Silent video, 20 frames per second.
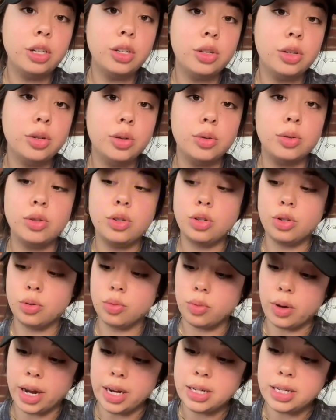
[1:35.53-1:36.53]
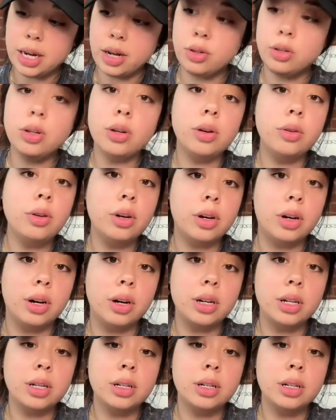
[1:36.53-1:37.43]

use to write down your own hook.